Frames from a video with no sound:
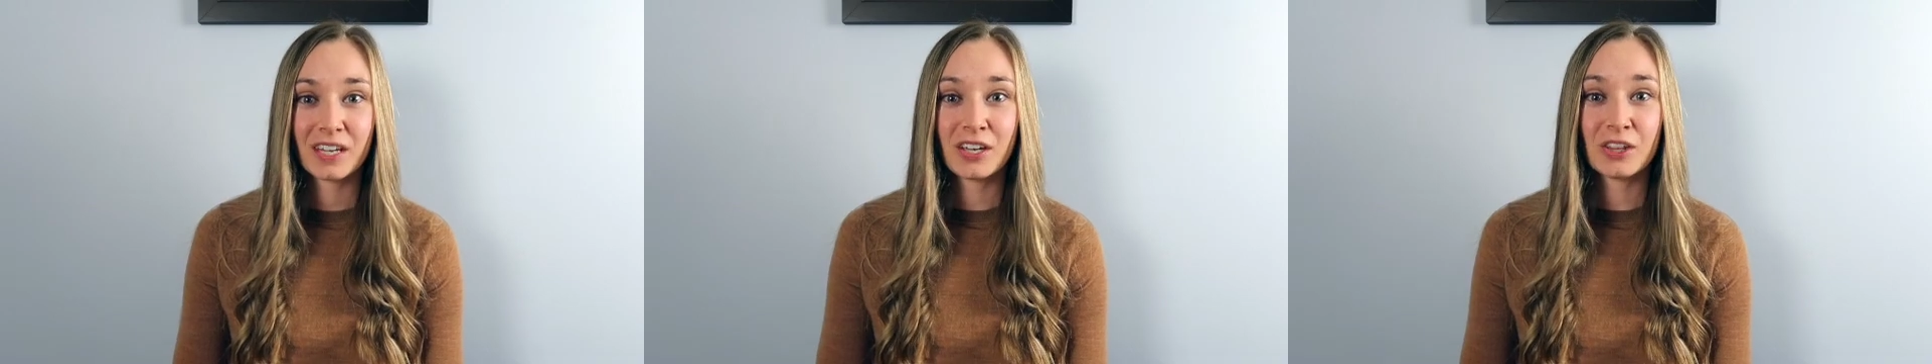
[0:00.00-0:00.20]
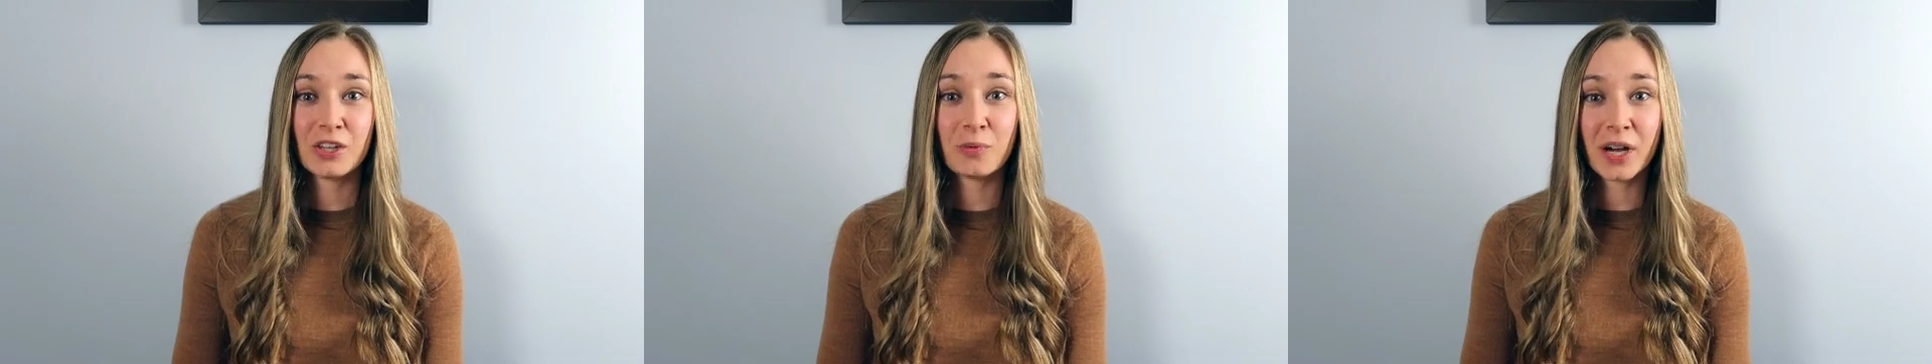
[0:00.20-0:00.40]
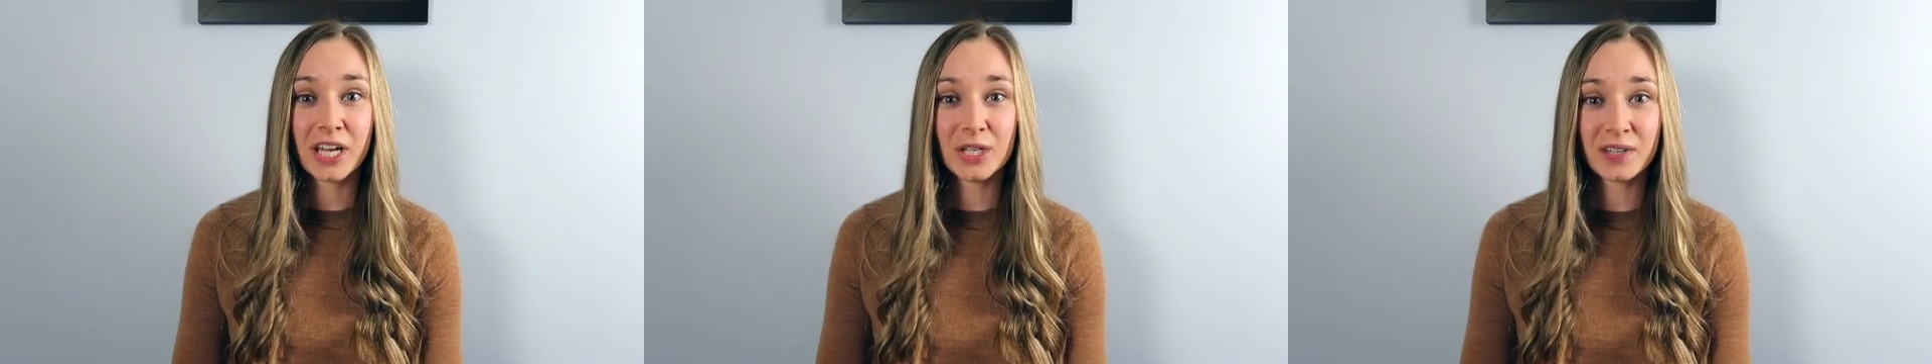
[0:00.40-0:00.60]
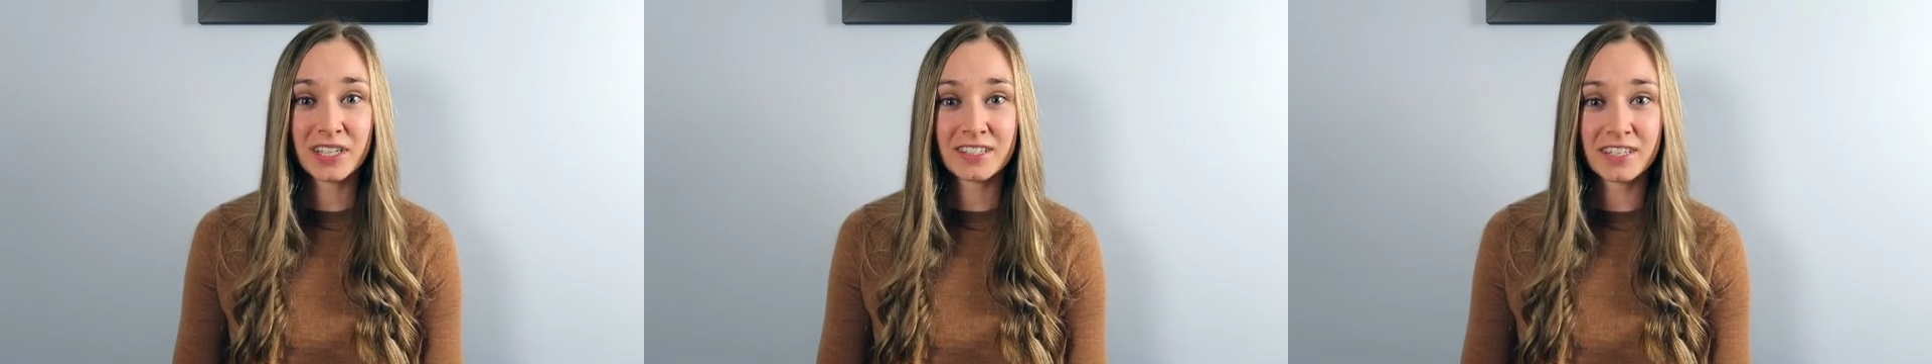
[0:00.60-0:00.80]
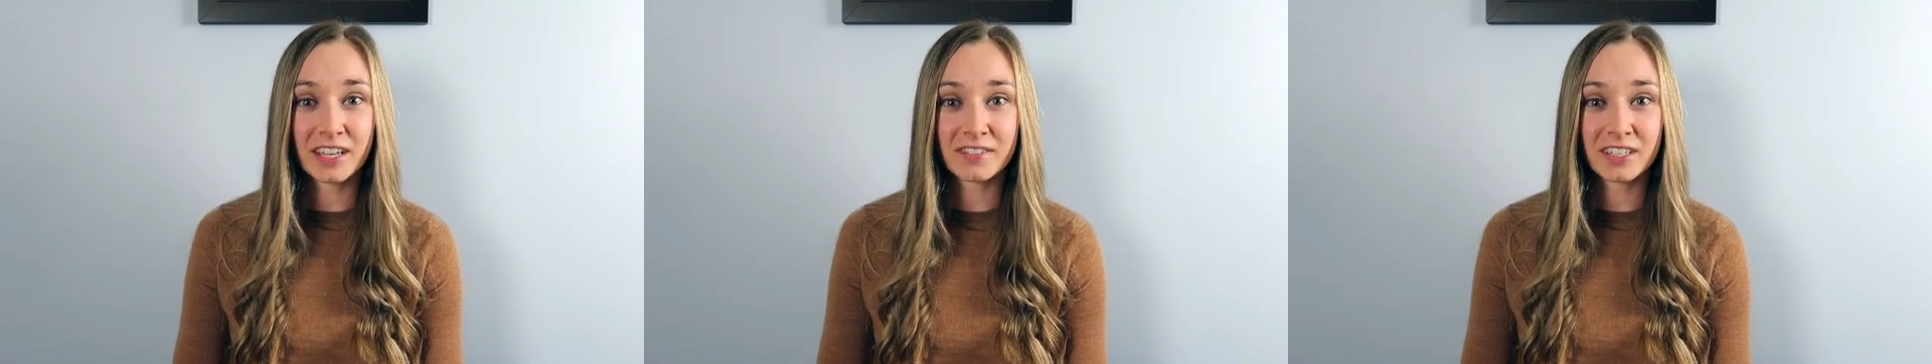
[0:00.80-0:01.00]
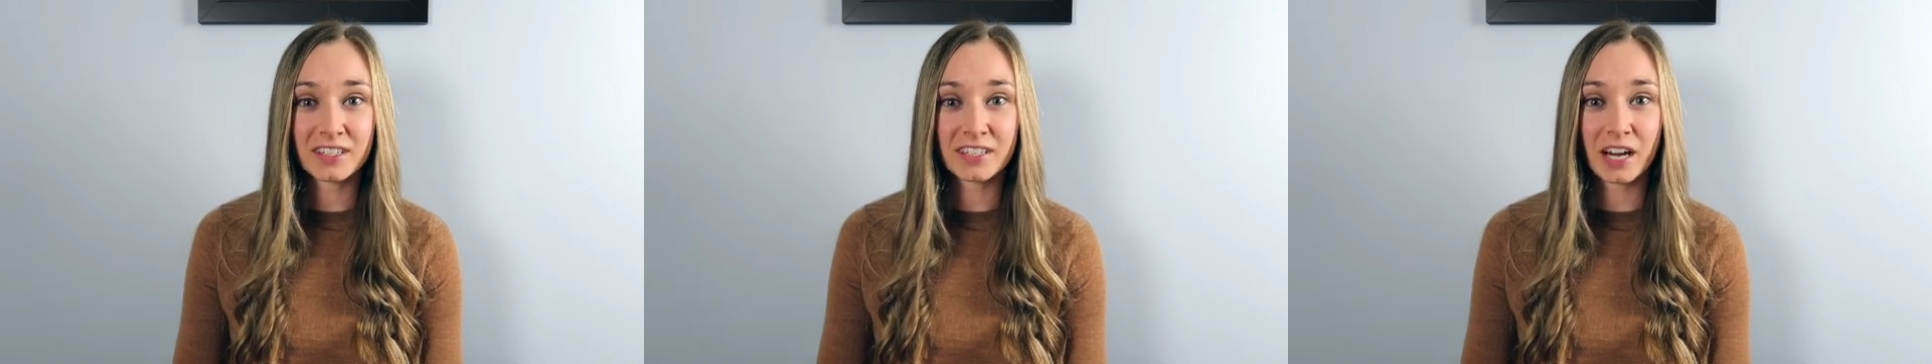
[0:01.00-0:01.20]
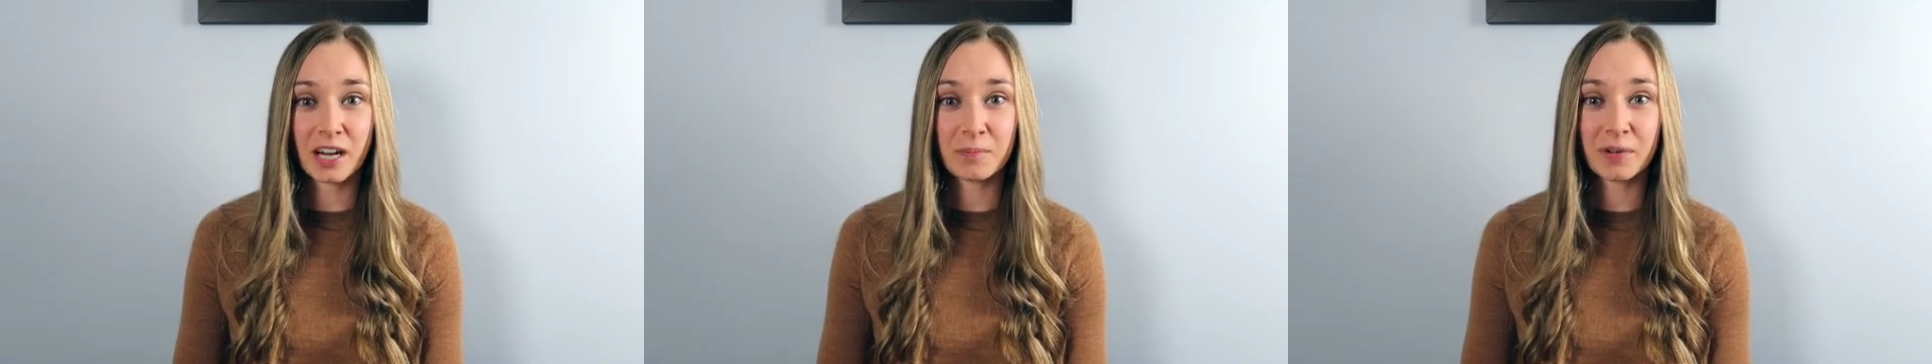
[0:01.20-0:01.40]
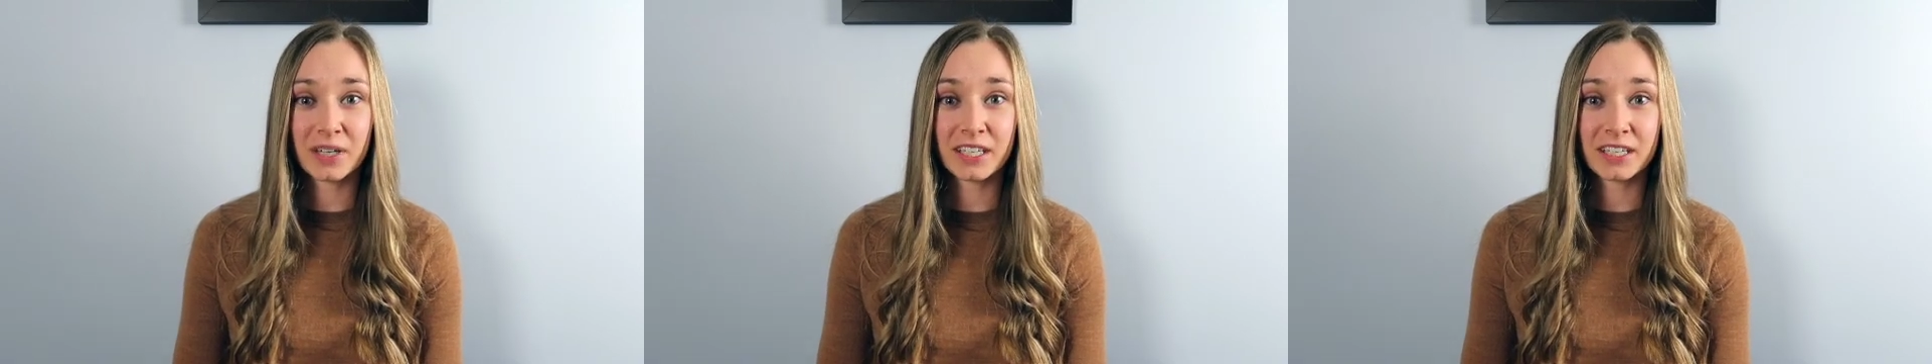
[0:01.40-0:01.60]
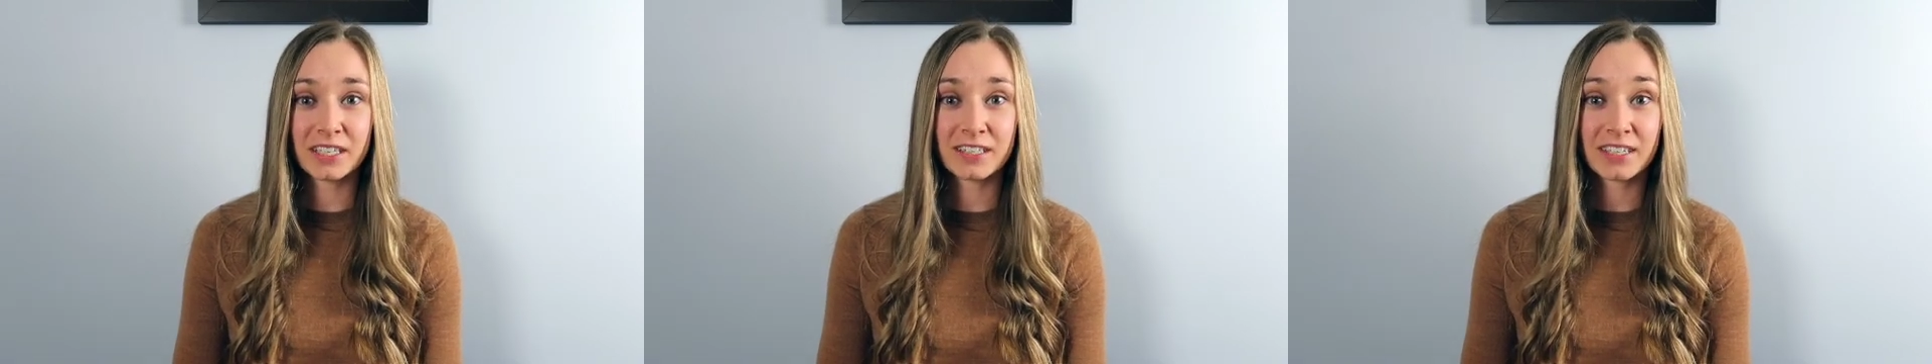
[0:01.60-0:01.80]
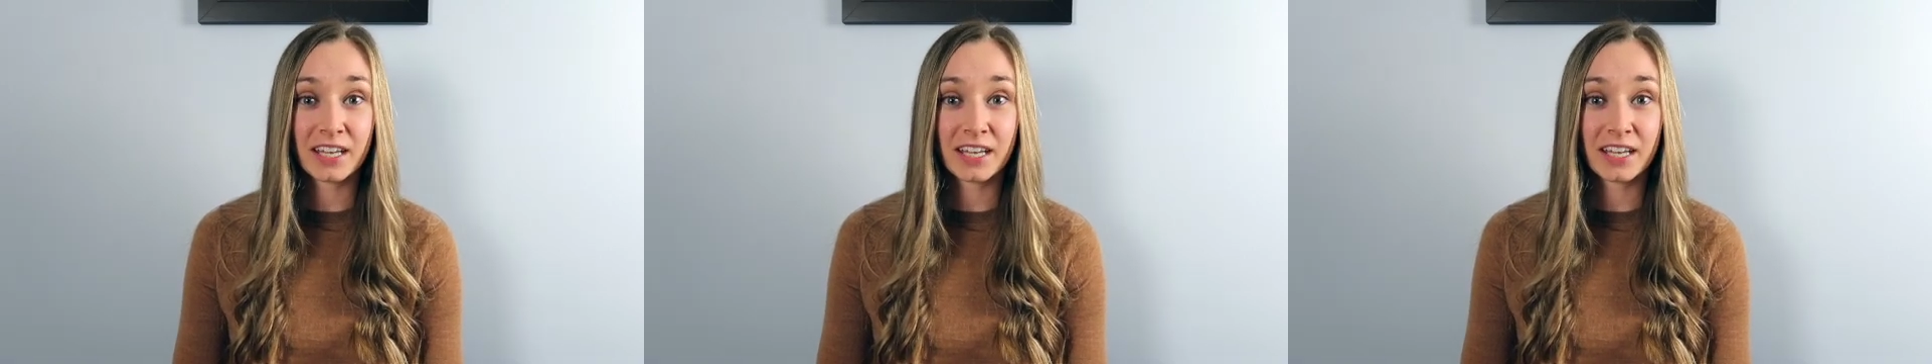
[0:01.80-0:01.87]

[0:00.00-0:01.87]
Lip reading: The way you can set this up is,